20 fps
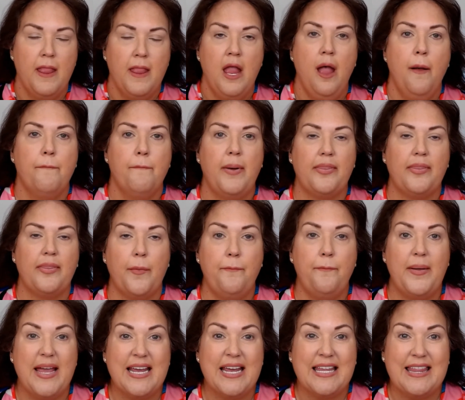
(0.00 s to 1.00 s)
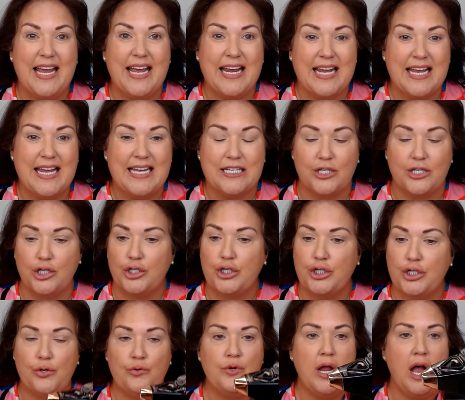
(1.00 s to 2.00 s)
But the big thing is, do
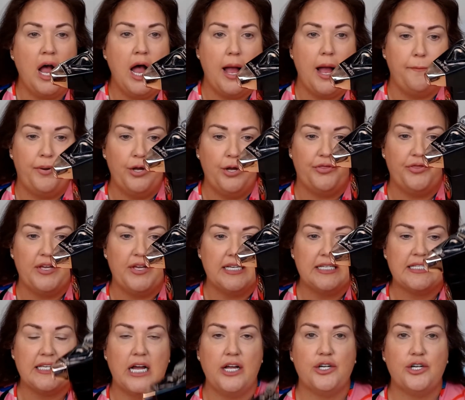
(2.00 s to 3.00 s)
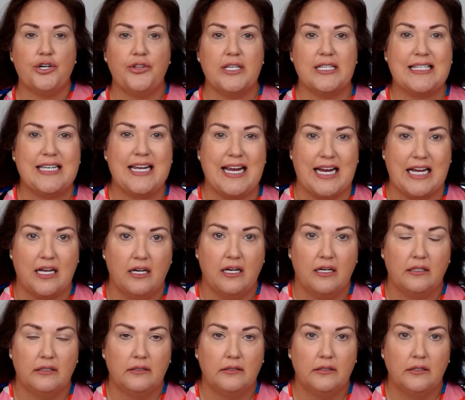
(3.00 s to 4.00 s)
not put this under the sink.
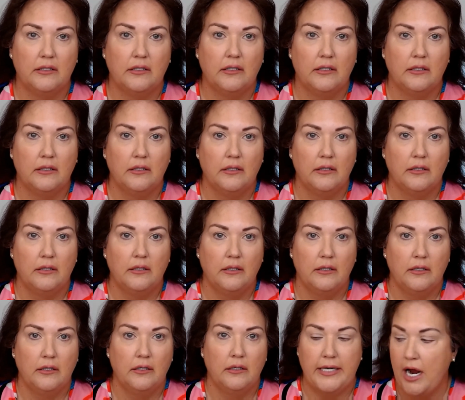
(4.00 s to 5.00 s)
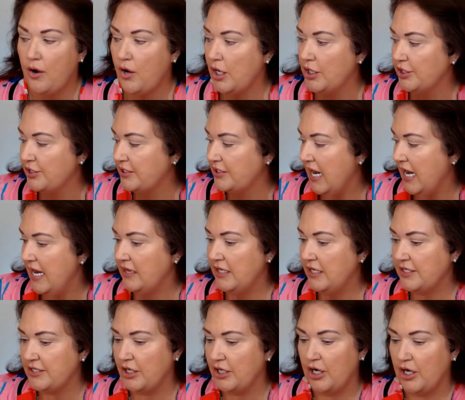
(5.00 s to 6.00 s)
Now, our stylist,
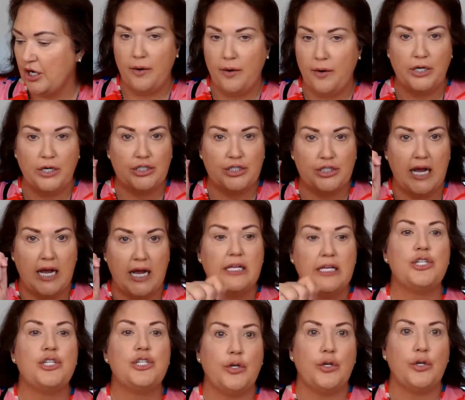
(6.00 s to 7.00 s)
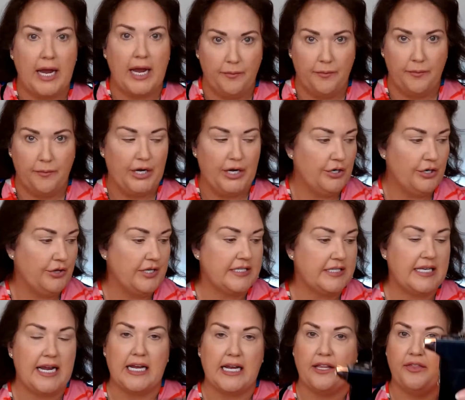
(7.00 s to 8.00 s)
our airbrush stylist, you can put under the
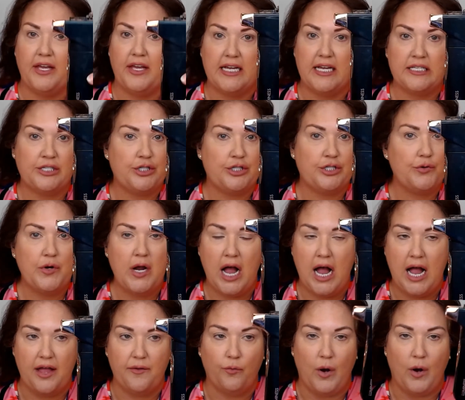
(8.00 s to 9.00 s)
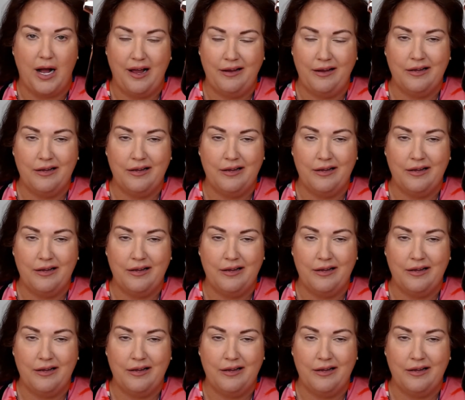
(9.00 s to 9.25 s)
sink. This, do not. Why?